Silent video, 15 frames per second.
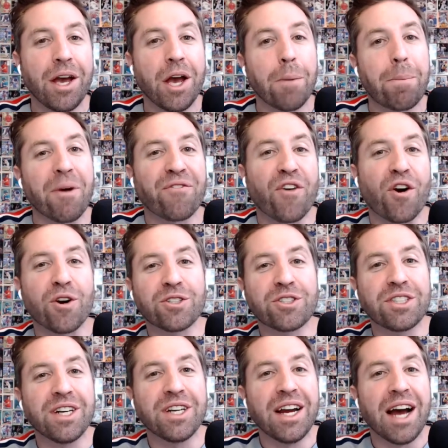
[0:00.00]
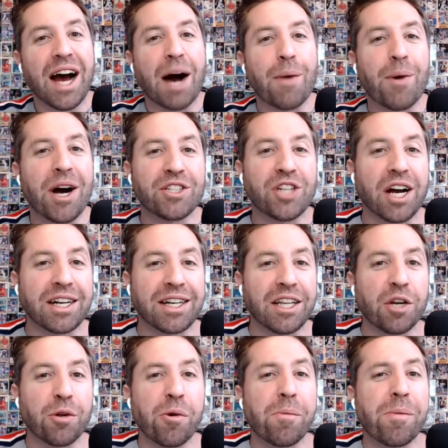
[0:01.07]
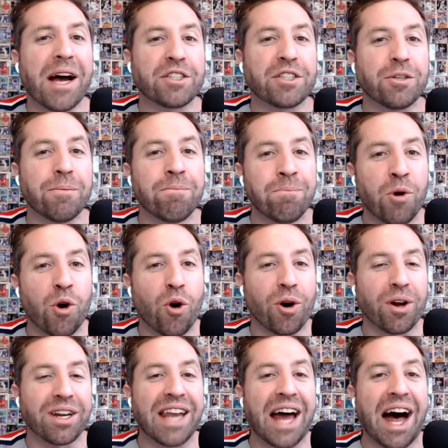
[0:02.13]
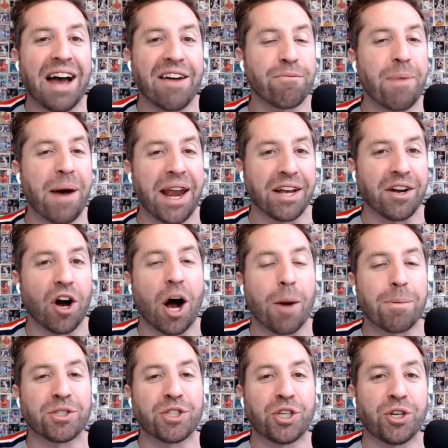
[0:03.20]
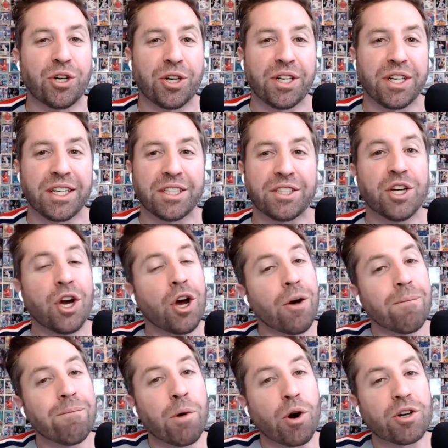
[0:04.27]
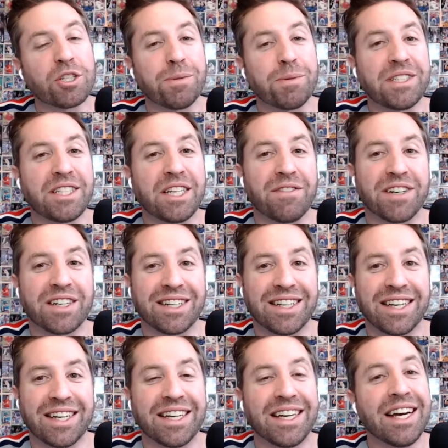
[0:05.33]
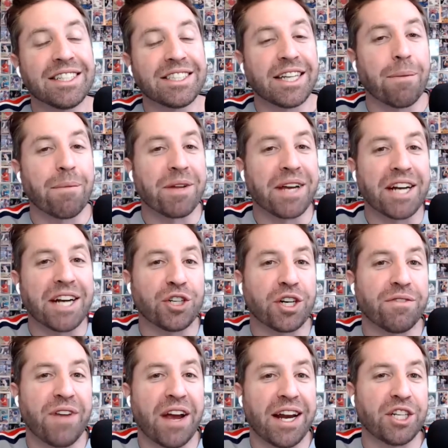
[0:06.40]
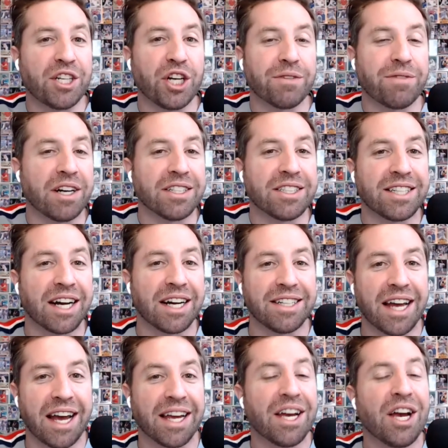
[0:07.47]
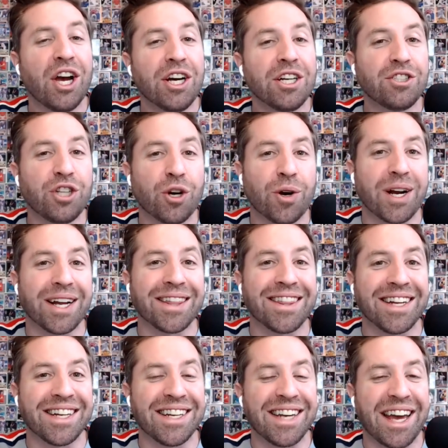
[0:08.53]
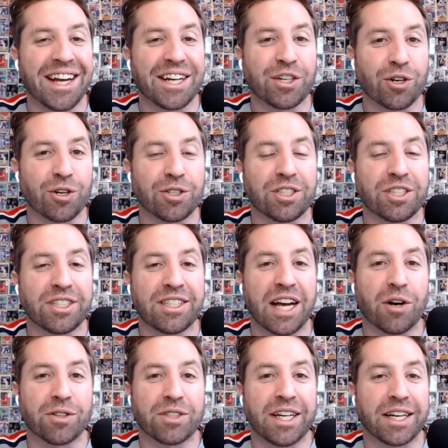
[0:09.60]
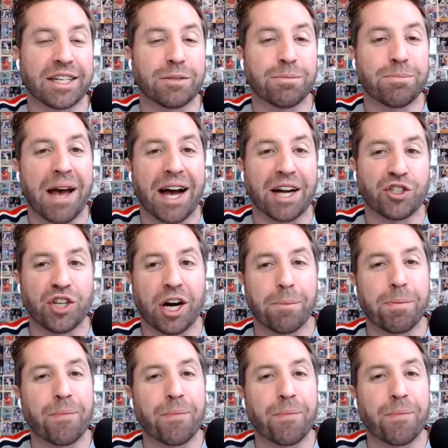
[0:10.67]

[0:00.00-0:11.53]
But first, I want to talk a little bit about some more live betting opportunities, more specifically, something I took advantage of on Sunday during the Lakers-Celtics matchup.